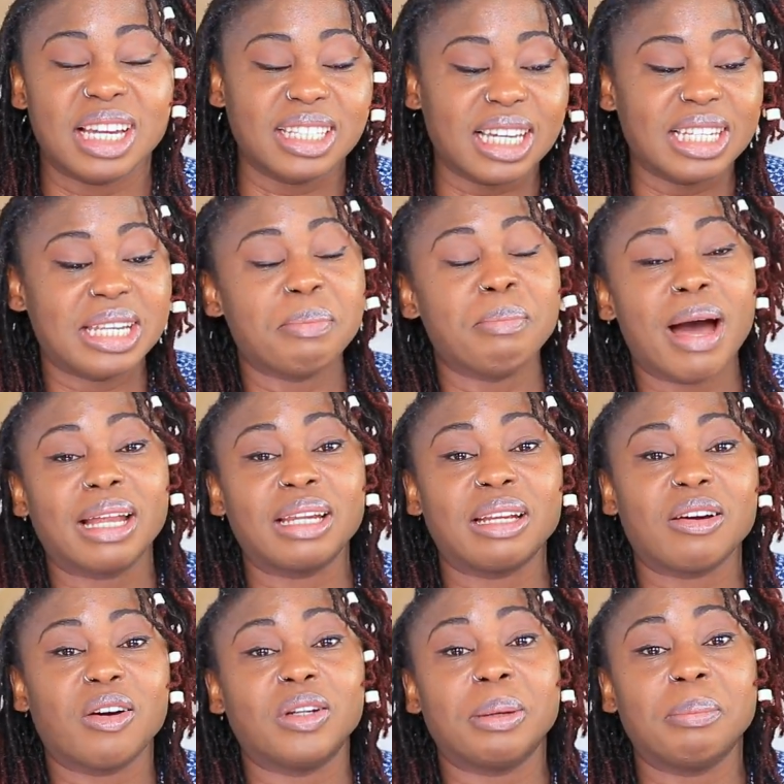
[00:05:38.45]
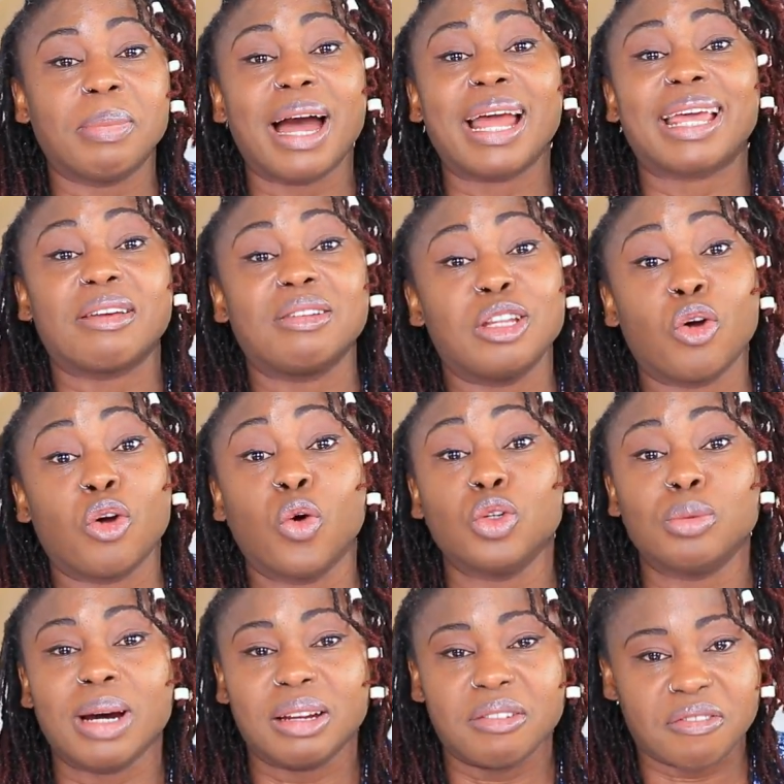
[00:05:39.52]
and then the man on the bike, the
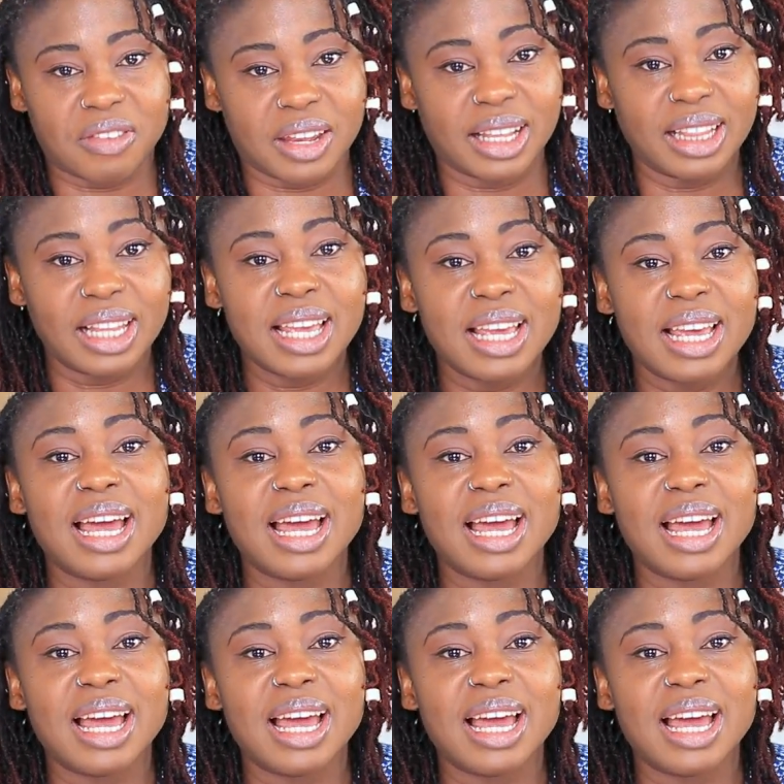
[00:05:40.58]
old man, fell.